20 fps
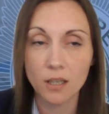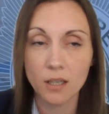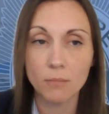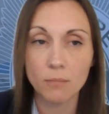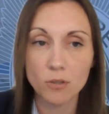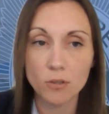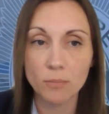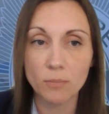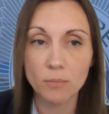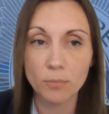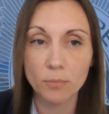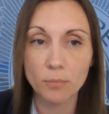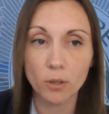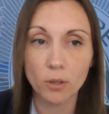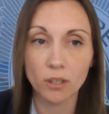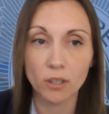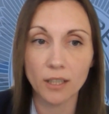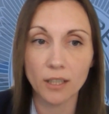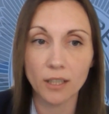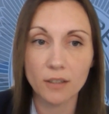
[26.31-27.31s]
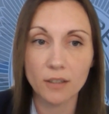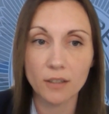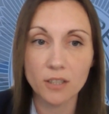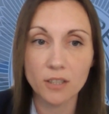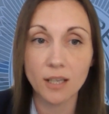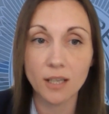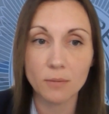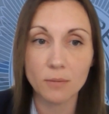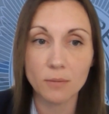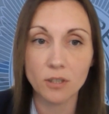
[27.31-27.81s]
and most importantly, the
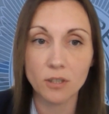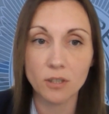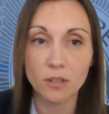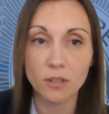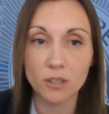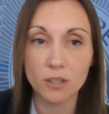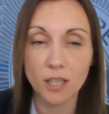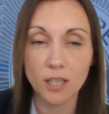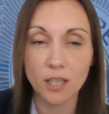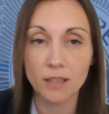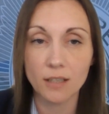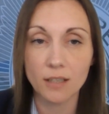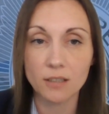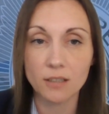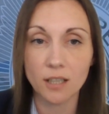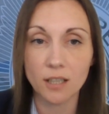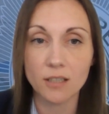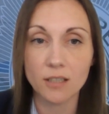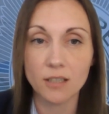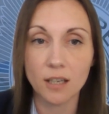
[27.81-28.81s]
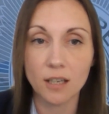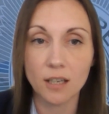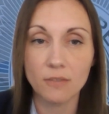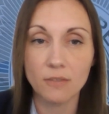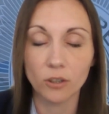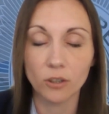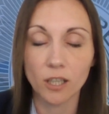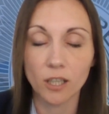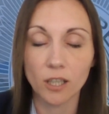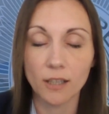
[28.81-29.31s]
steps that you can take to stay
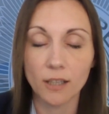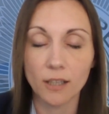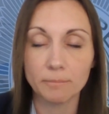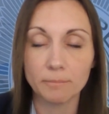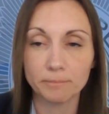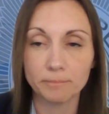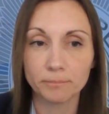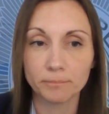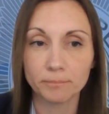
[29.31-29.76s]
safe online.